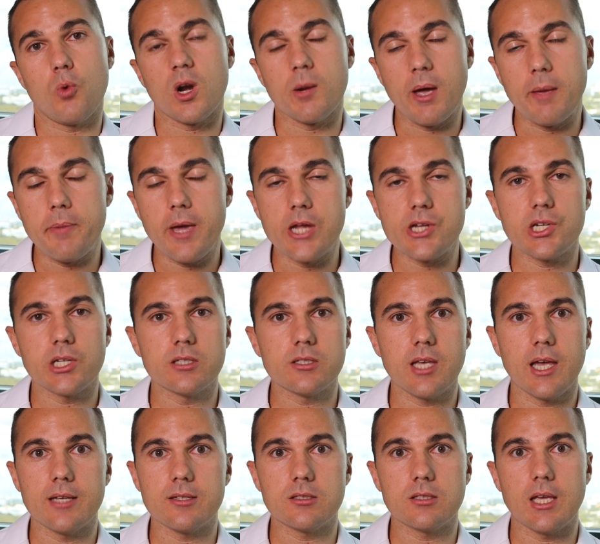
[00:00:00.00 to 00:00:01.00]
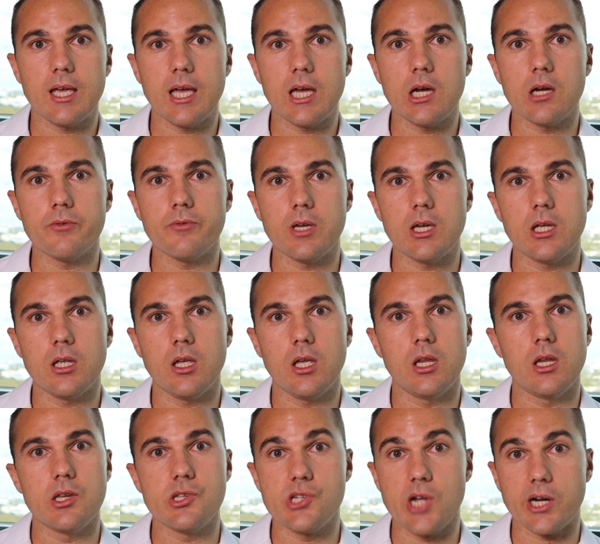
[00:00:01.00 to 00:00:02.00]
one of my patients has to have a,
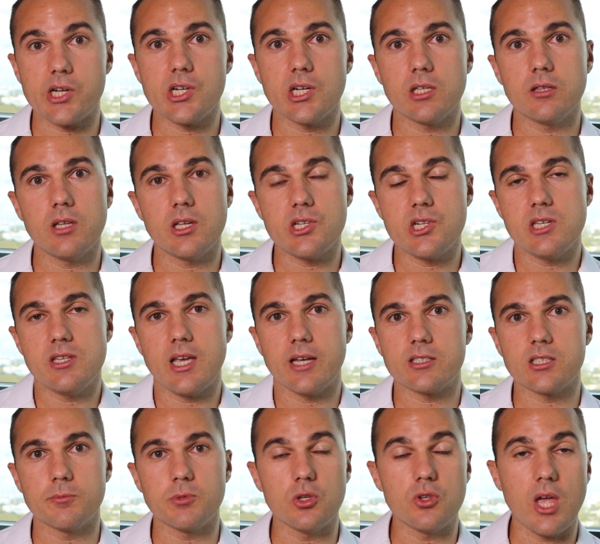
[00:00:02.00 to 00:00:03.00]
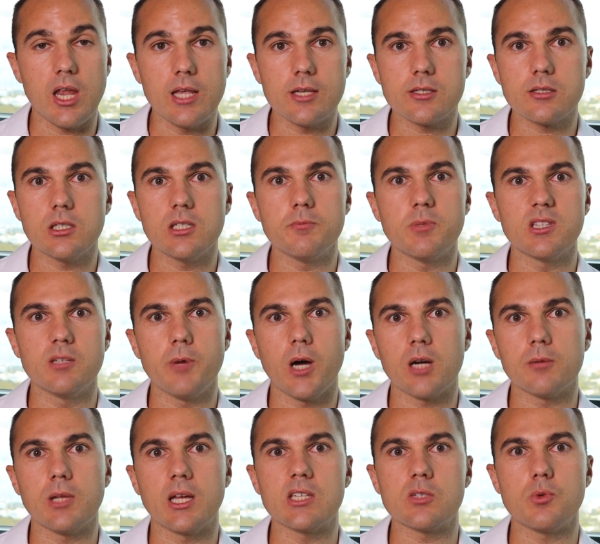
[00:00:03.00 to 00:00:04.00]
an injection that she takes subcutaneously, but the
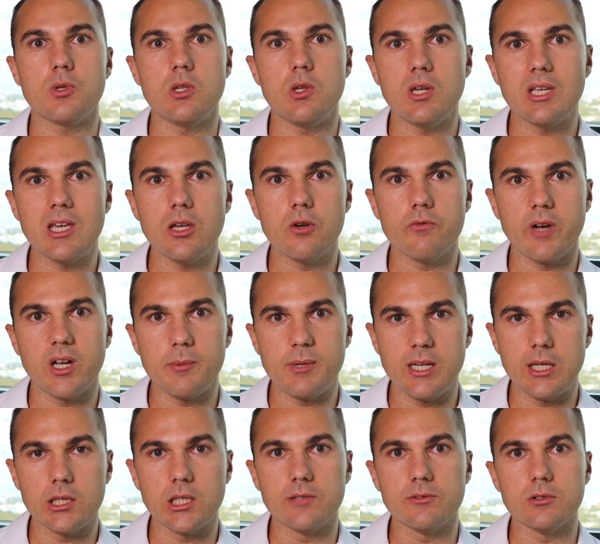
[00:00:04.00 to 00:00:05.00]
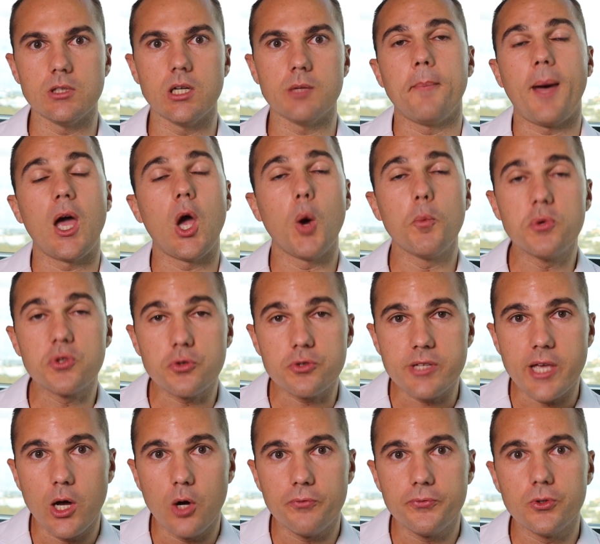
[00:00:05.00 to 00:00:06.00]
bottom line is we need to get your vitamin D level up. I hope this
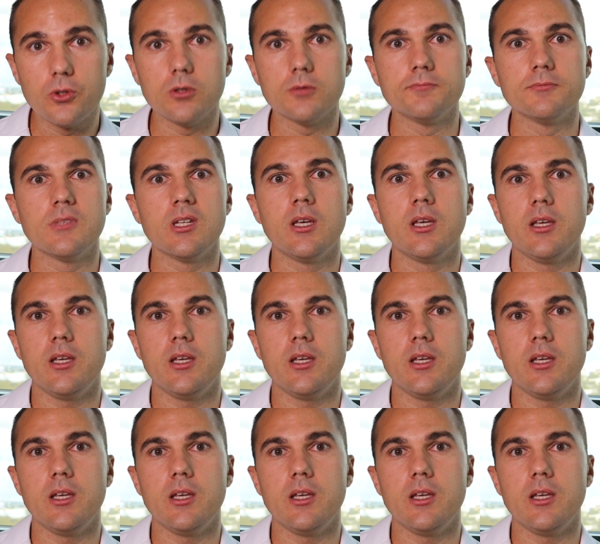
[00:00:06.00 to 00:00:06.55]
was helpful.